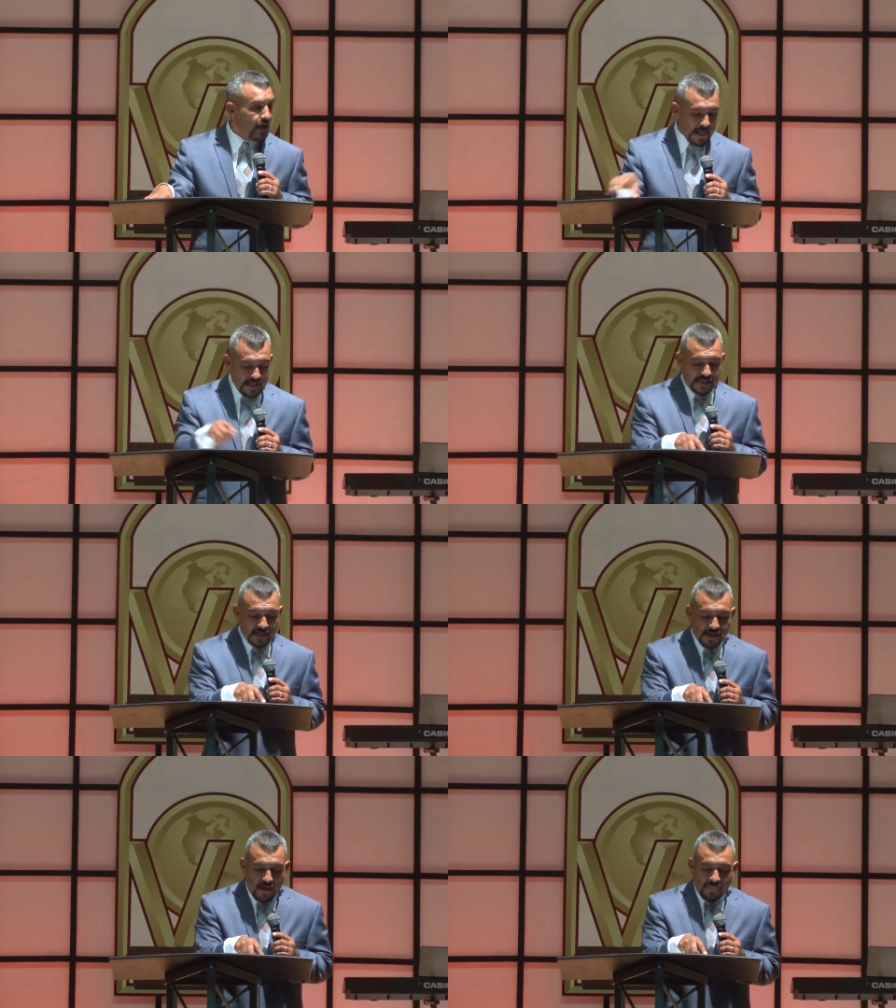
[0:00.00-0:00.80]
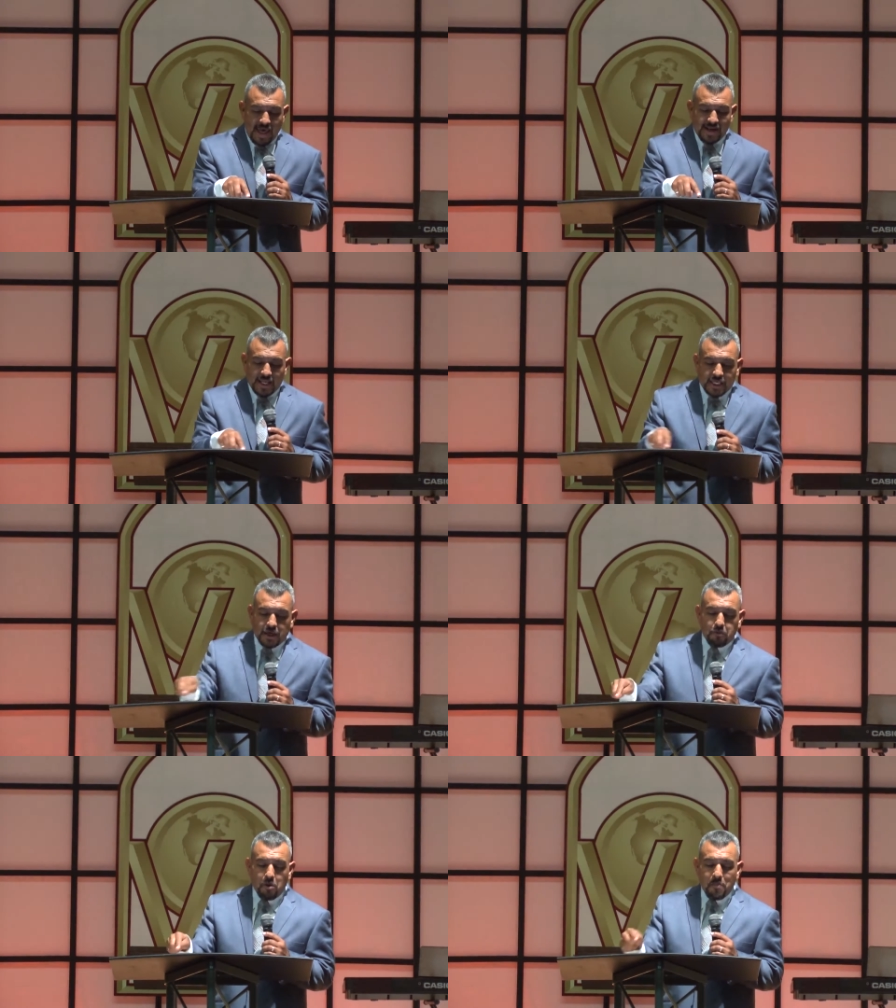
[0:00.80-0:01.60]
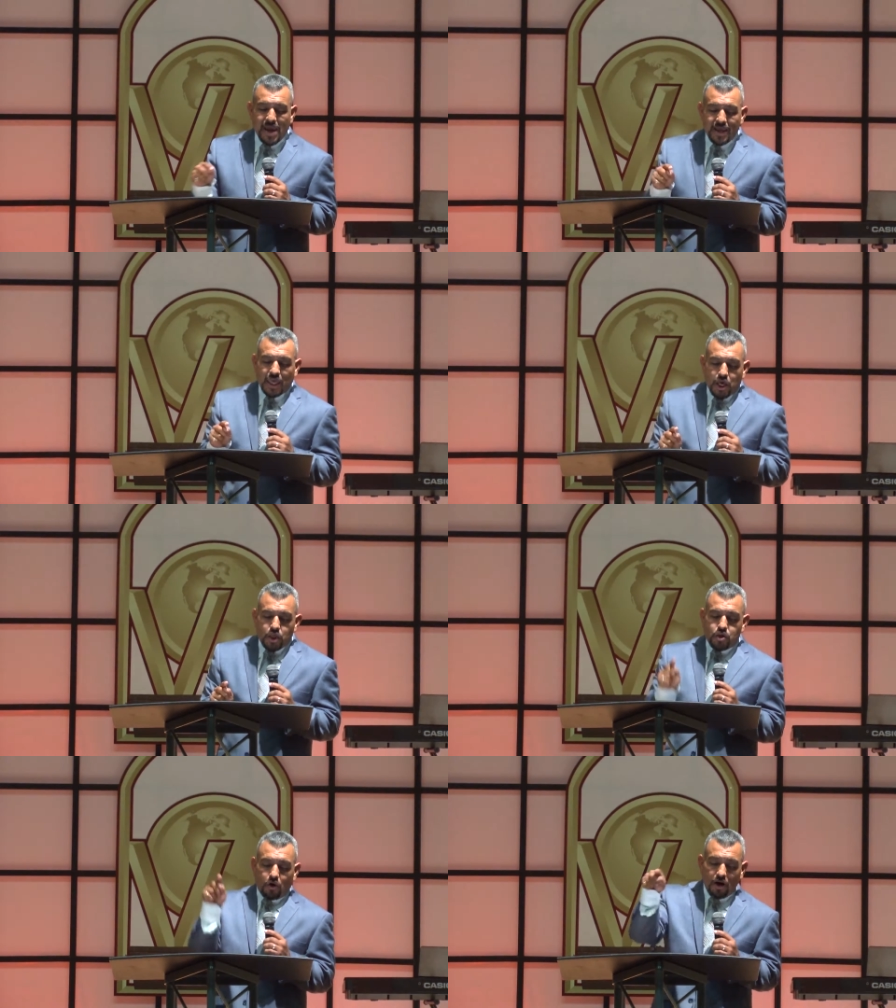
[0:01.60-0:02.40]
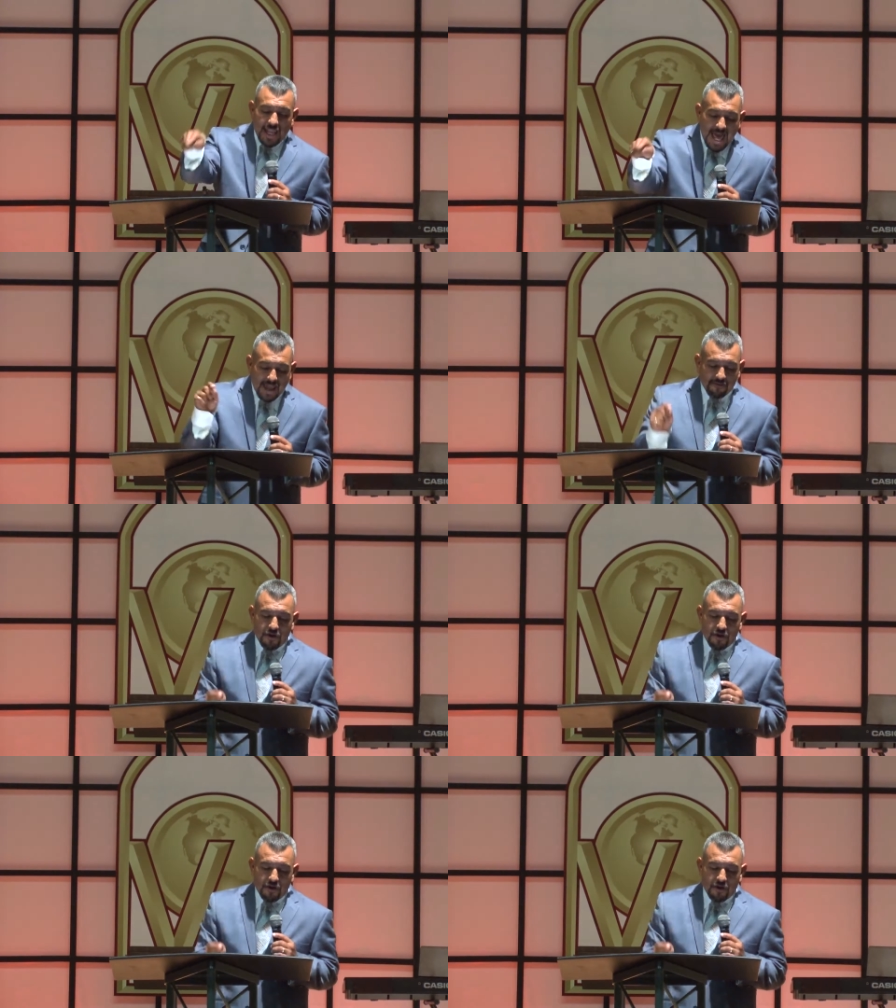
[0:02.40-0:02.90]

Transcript: He says that He will make your life,